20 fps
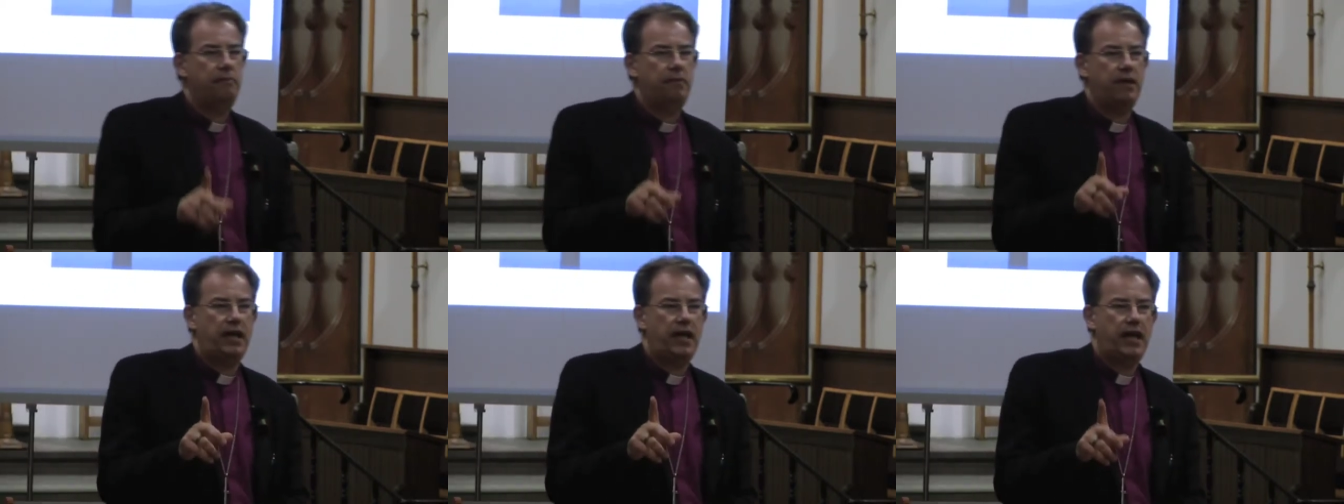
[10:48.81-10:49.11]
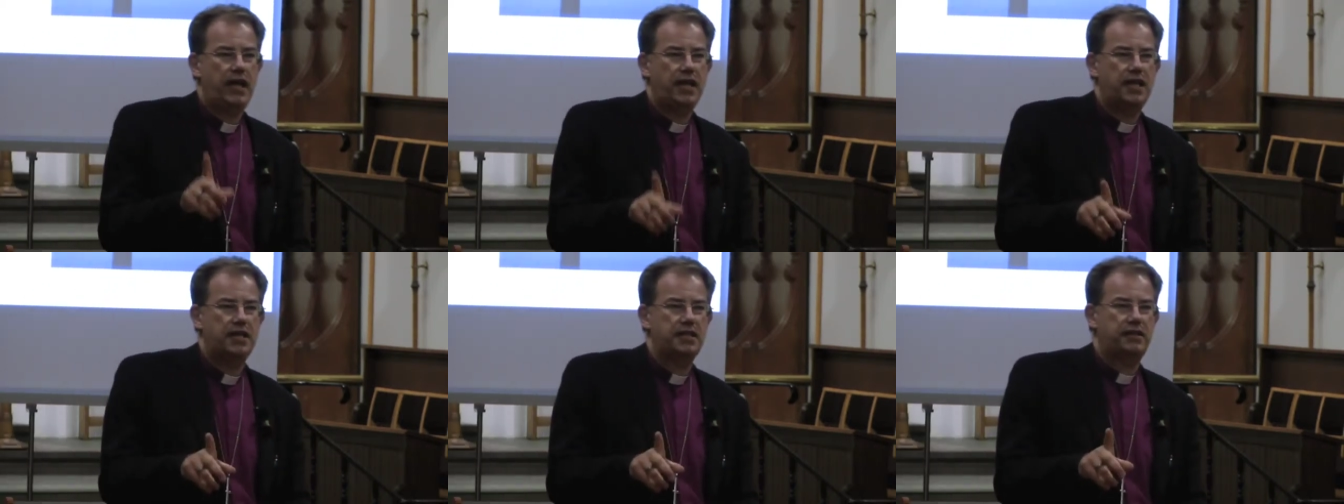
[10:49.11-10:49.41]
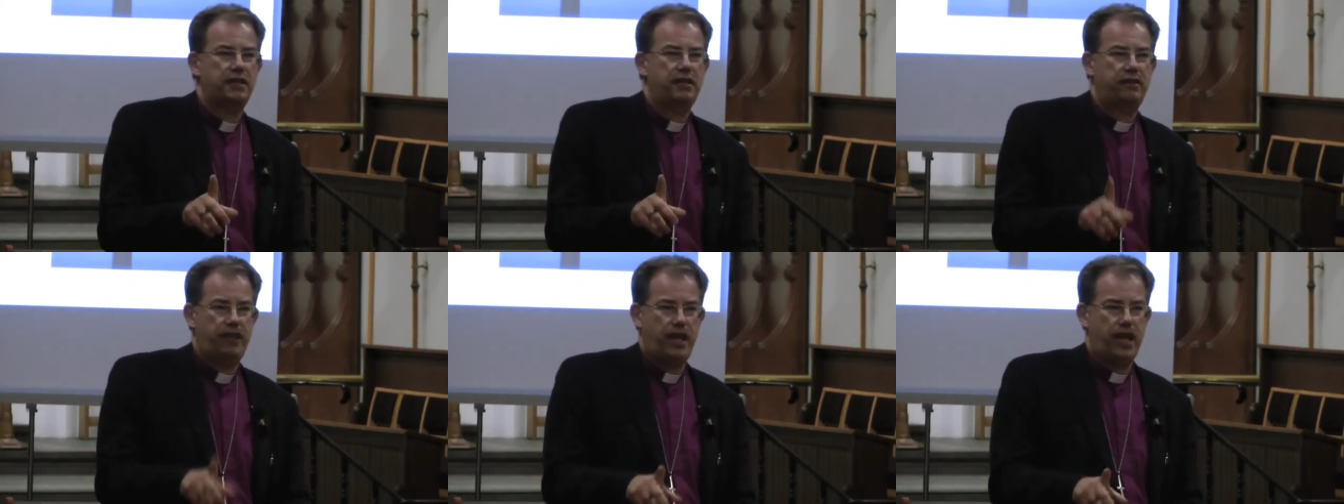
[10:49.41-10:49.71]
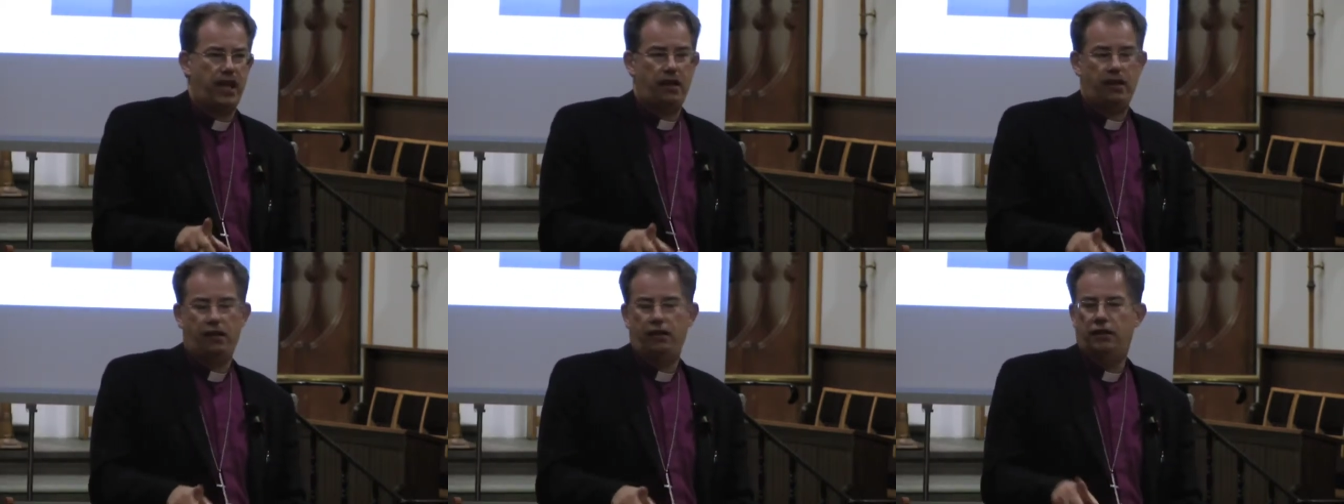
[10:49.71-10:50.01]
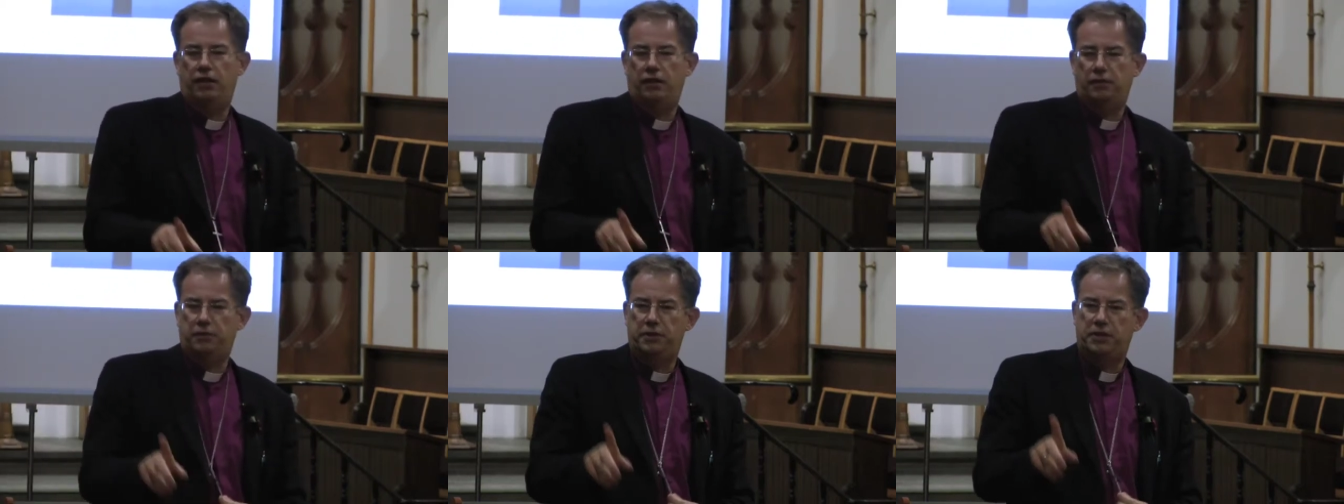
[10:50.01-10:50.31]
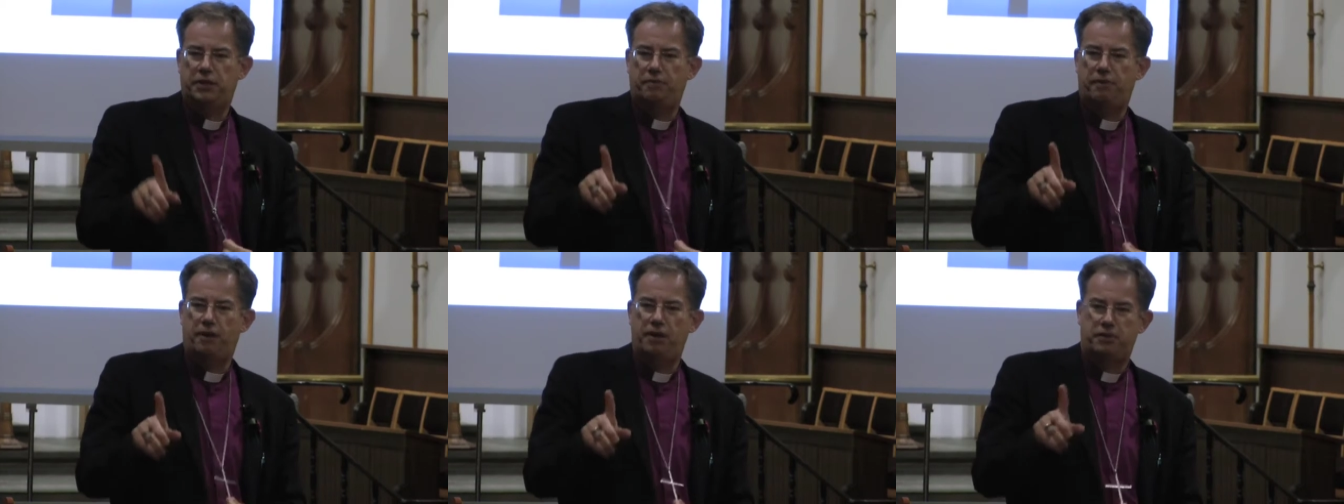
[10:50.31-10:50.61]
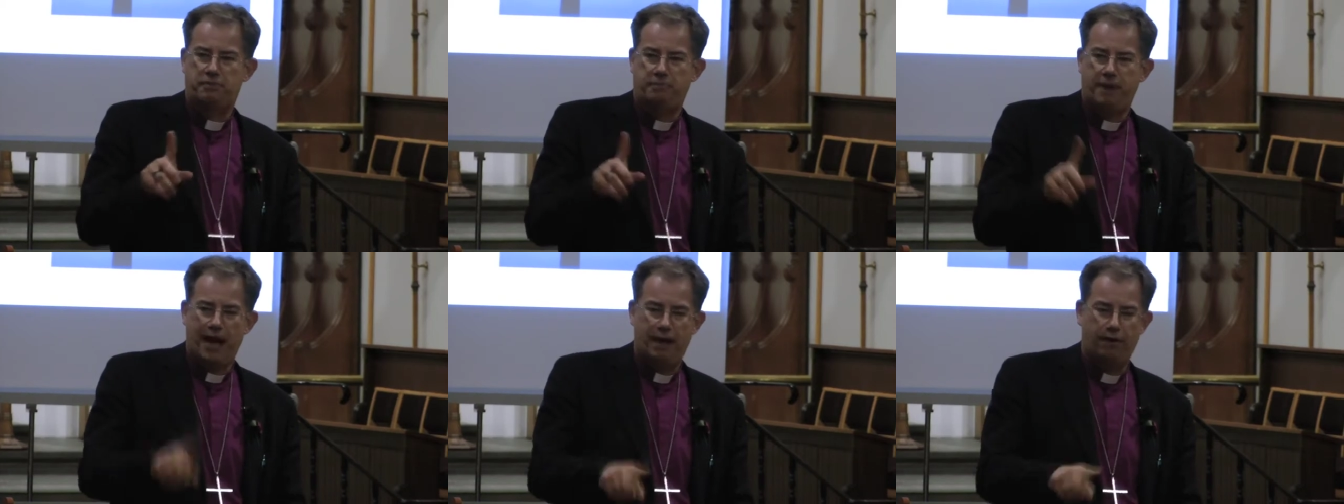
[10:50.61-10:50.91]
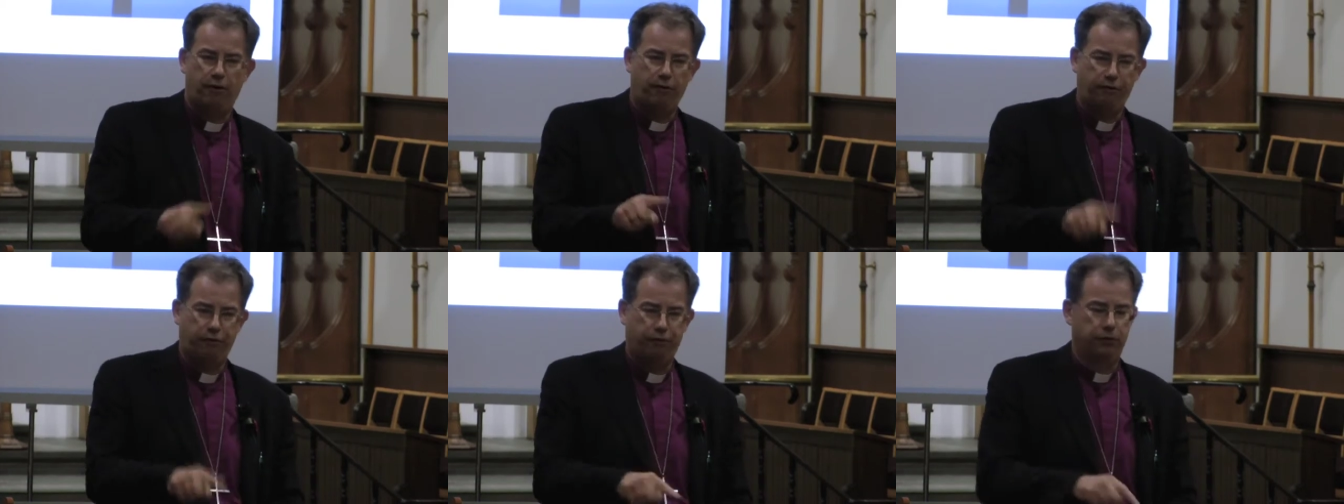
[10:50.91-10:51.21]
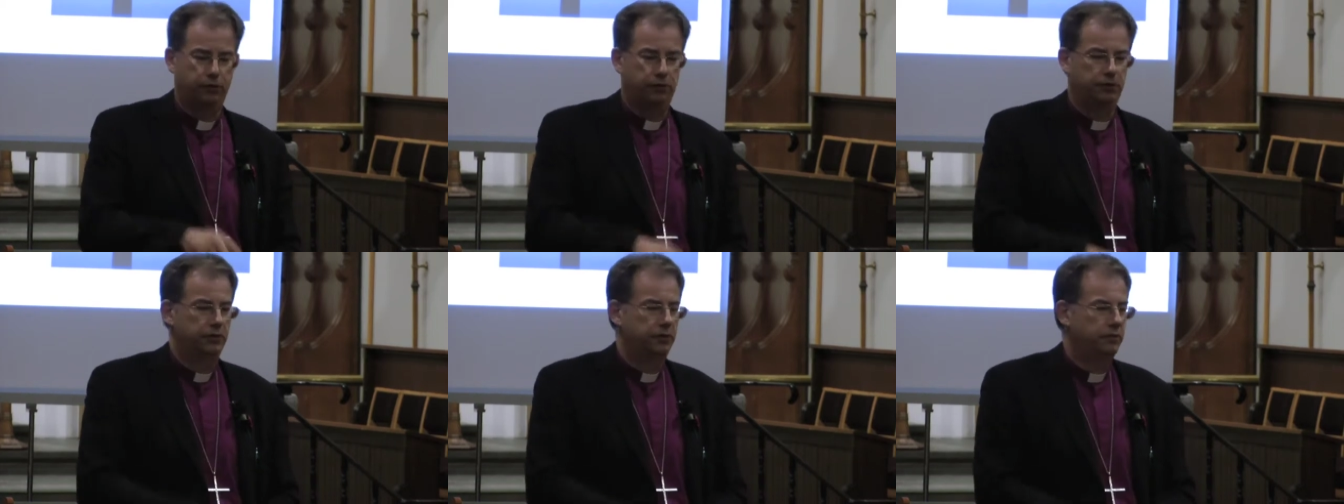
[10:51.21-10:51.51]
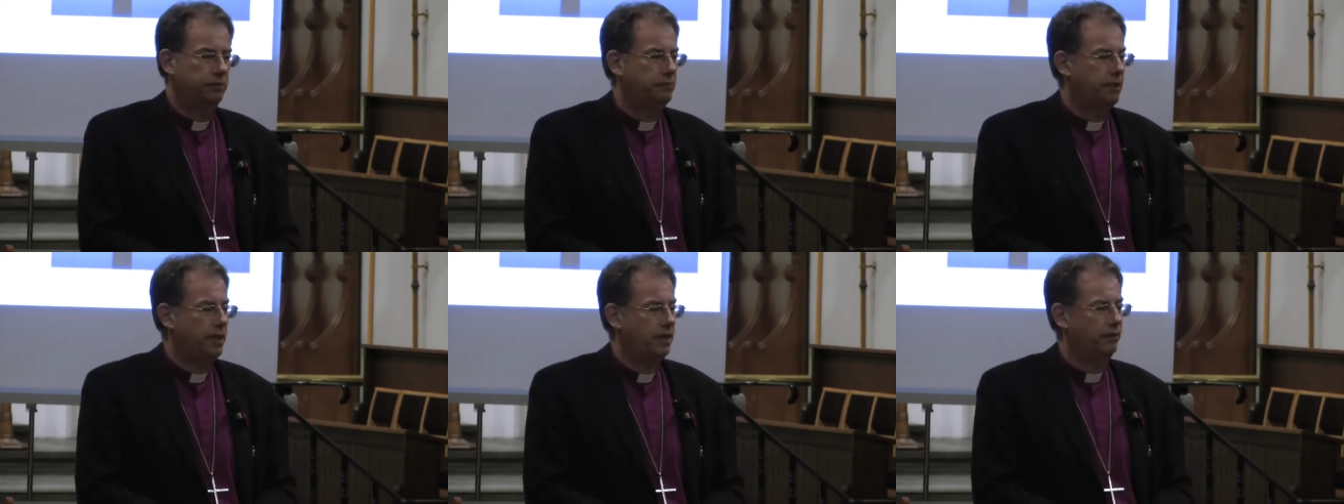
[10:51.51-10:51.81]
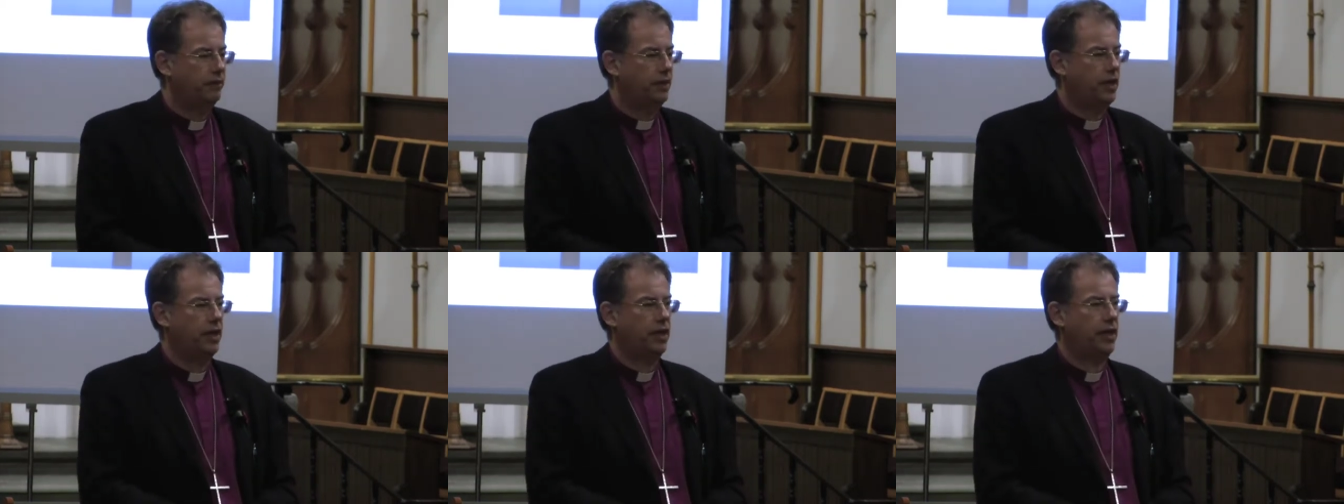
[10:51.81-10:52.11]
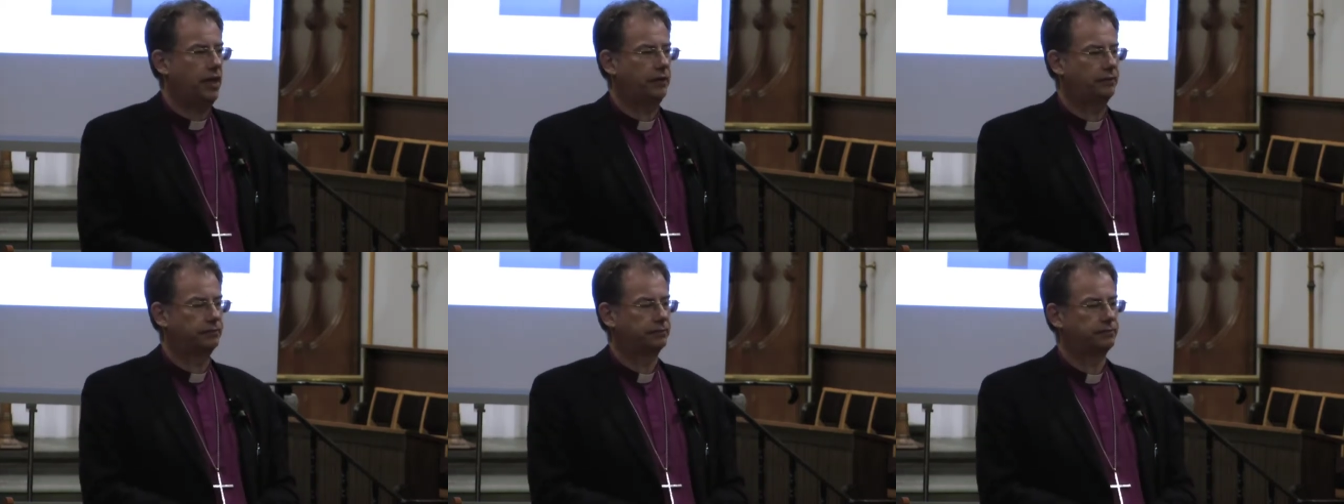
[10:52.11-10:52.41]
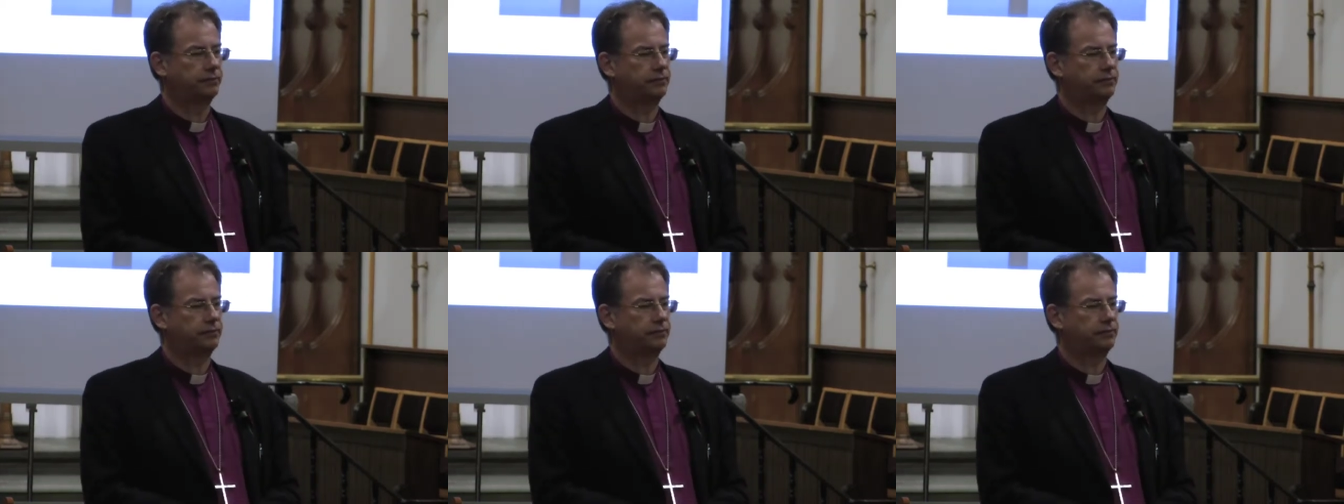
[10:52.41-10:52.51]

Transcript: But here's the thing that was the most powerful bit of learning.